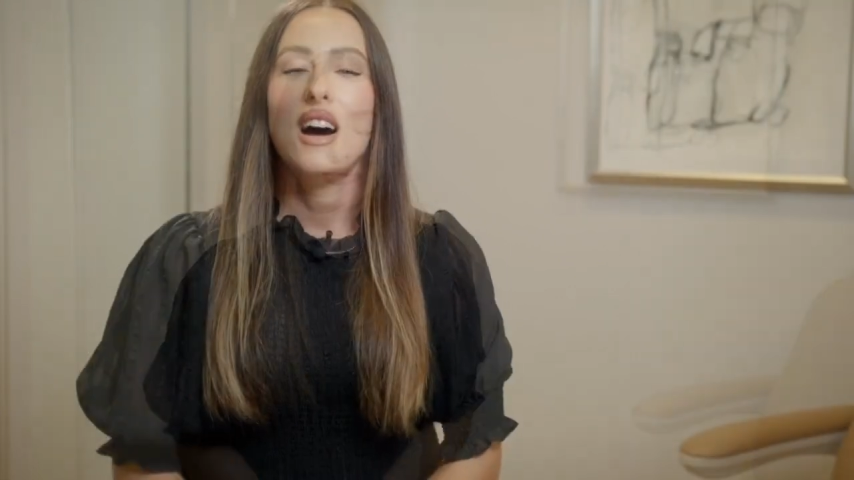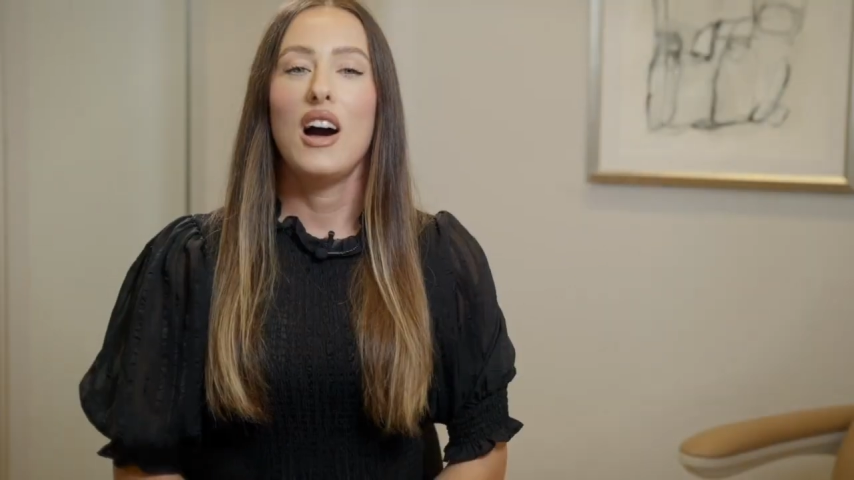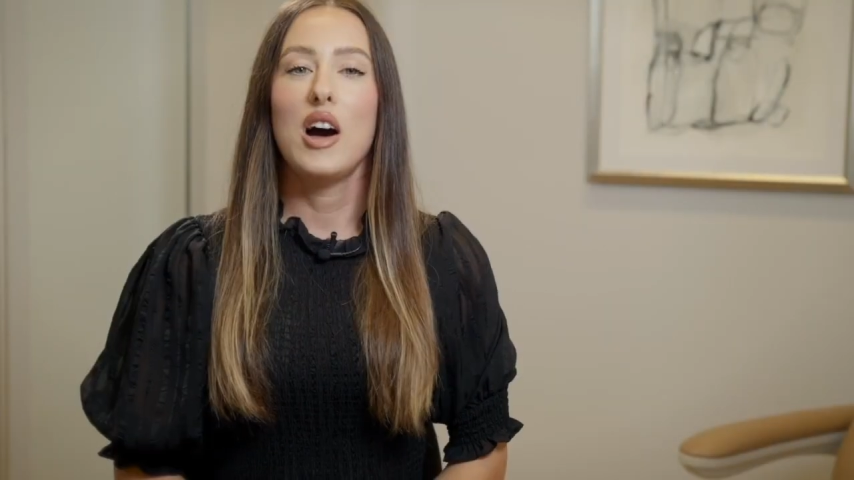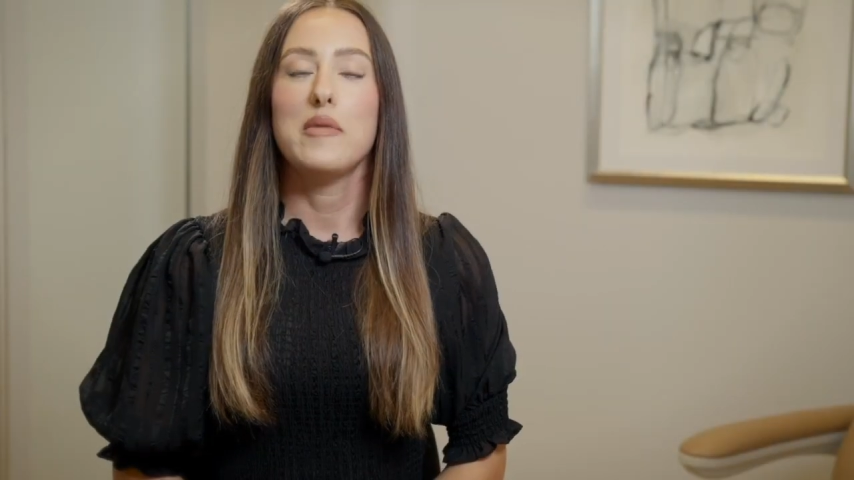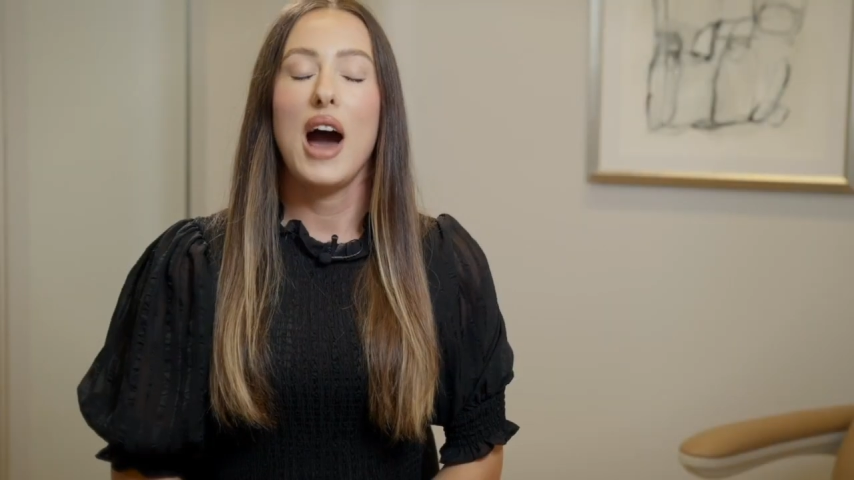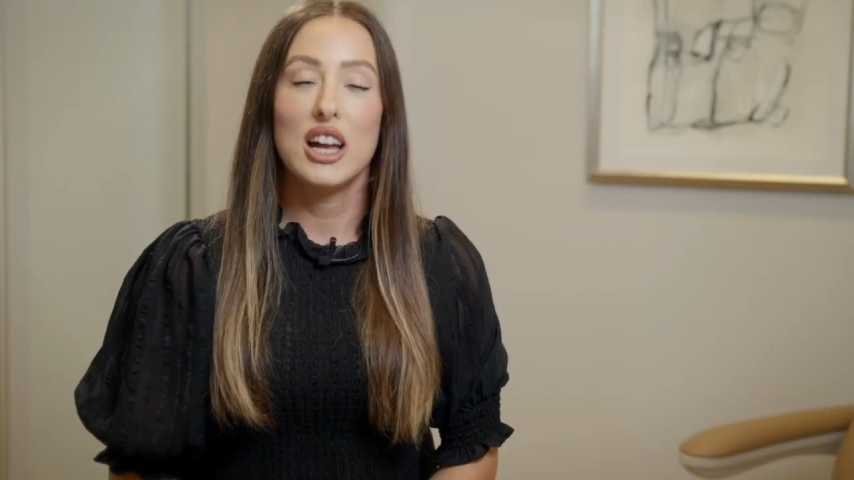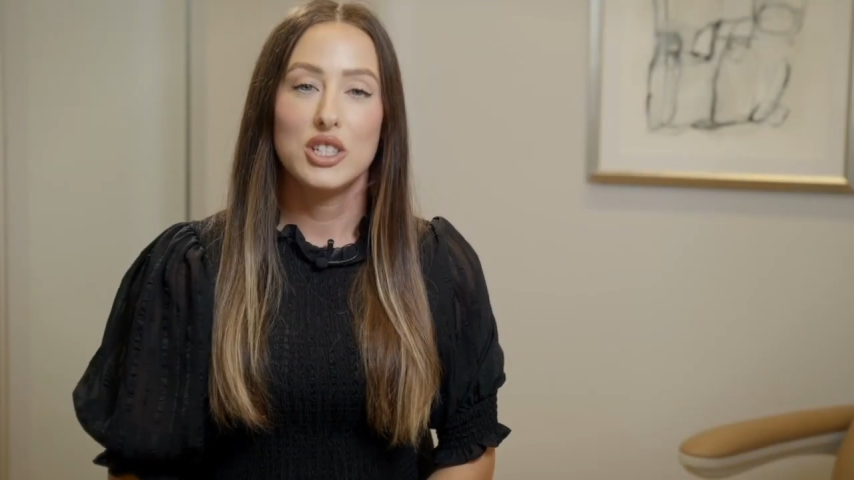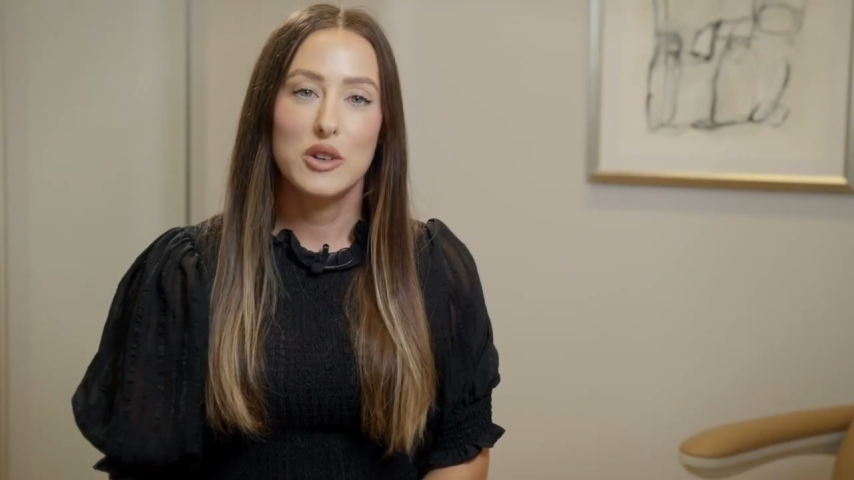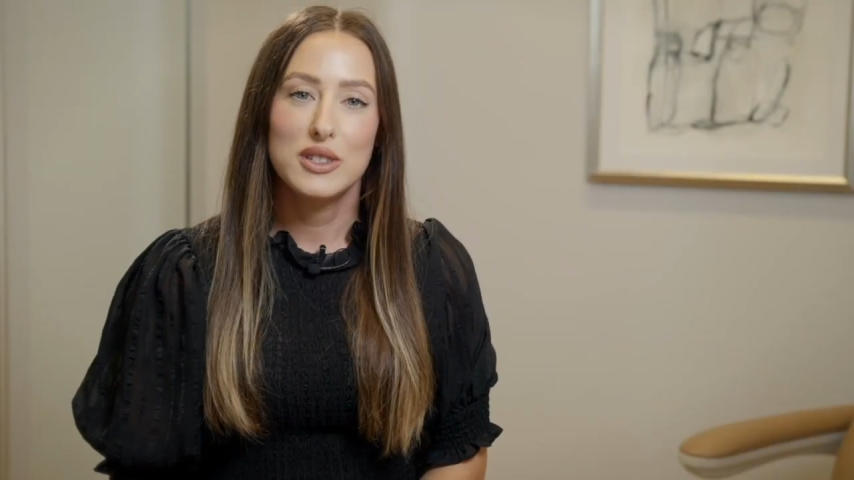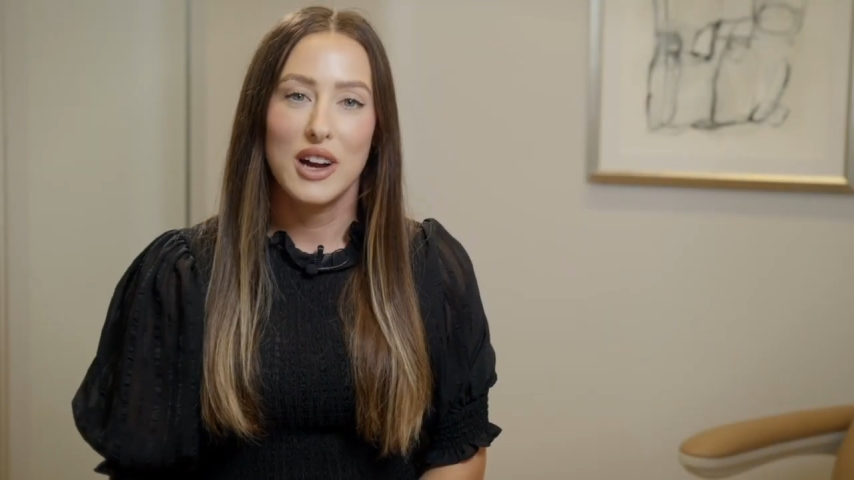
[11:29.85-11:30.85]
I
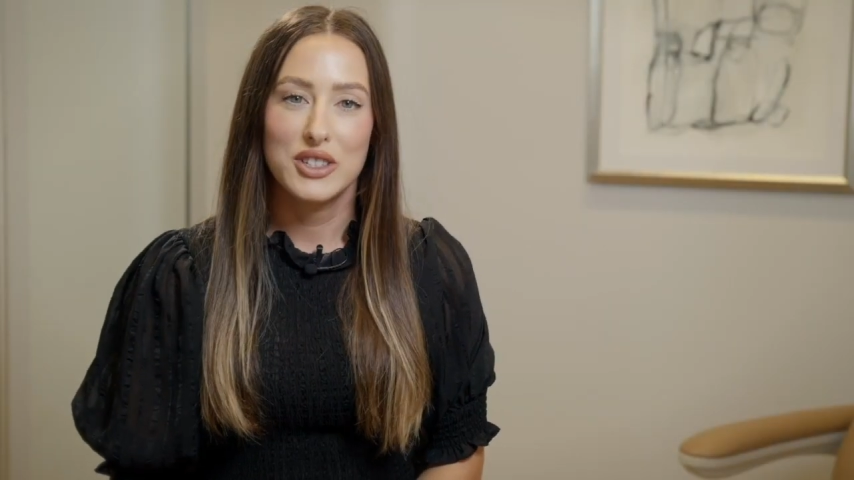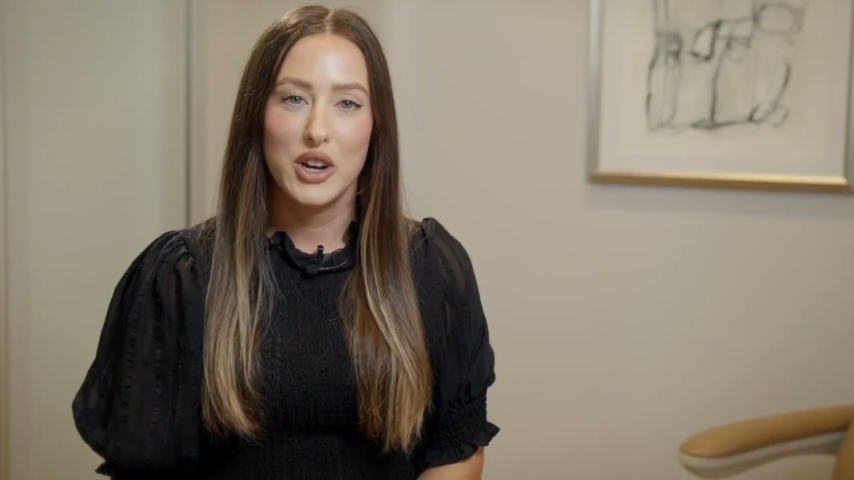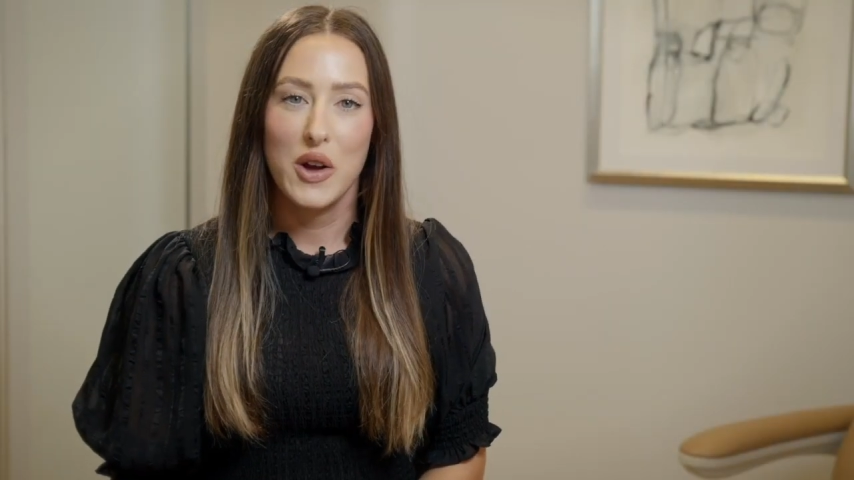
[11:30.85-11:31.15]
chose Dr.